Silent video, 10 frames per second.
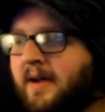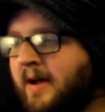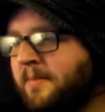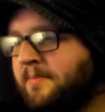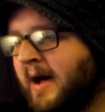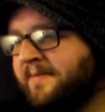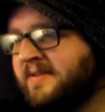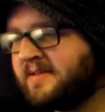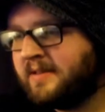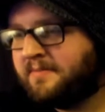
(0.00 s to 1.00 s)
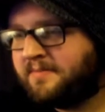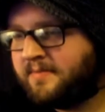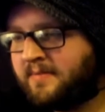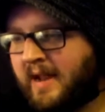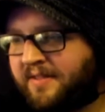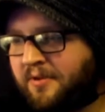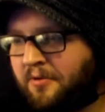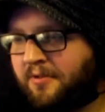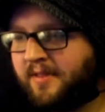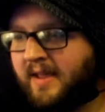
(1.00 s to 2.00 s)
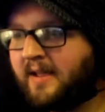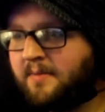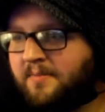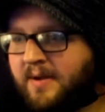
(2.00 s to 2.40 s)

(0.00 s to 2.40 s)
Obviously not the whole thing,